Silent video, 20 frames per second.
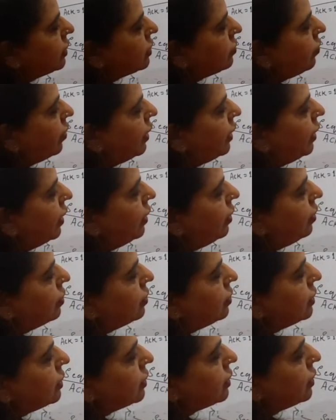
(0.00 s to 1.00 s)
SYN
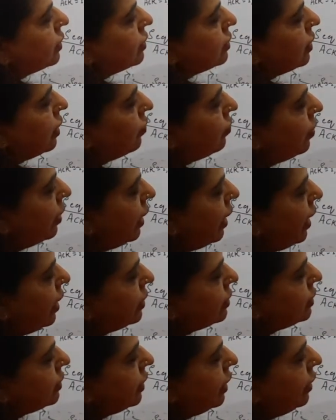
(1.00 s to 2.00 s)
this server
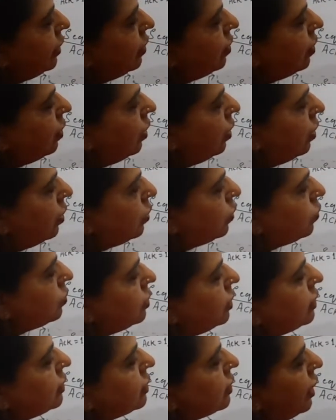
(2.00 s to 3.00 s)
has sent to
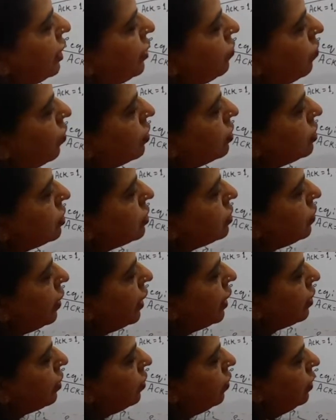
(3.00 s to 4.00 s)
this it wants to
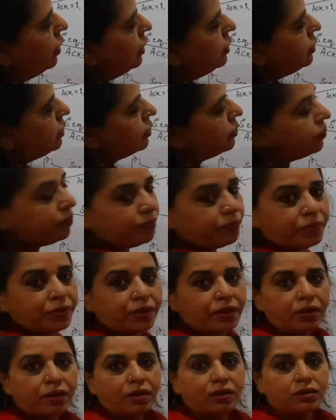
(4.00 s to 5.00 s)
acknowledge.
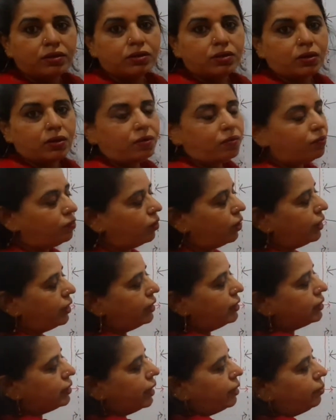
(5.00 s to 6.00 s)
So what
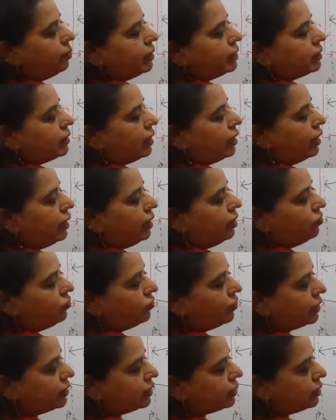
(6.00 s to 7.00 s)
is that basically?
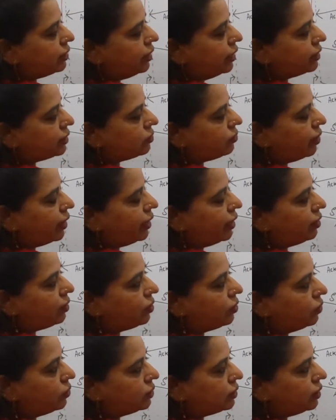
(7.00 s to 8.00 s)
First SYN
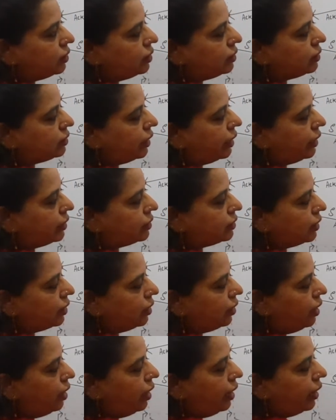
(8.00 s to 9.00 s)
goes in this
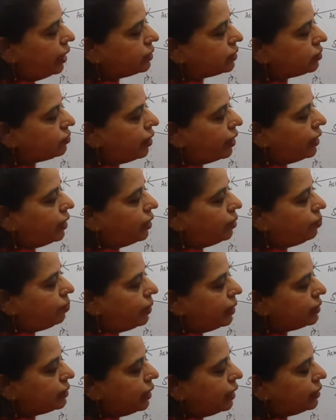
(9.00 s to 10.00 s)
direction, SYN
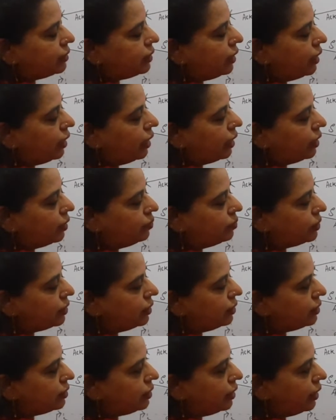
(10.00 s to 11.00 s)
plus ACK comes in
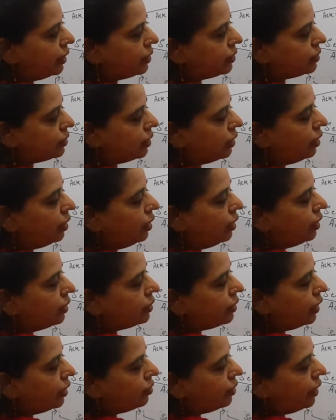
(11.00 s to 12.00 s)
this direction,
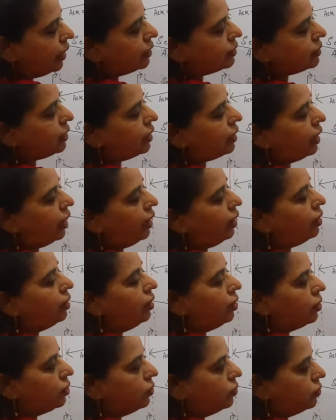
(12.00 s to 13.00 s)
then ACK
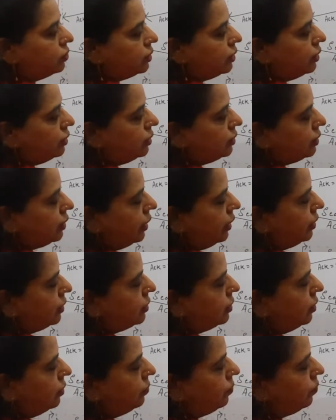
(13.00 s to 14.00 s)
goes in this
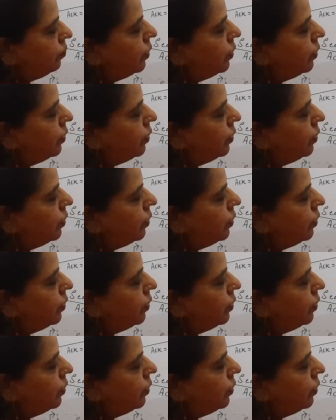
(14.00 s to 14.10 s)
direction.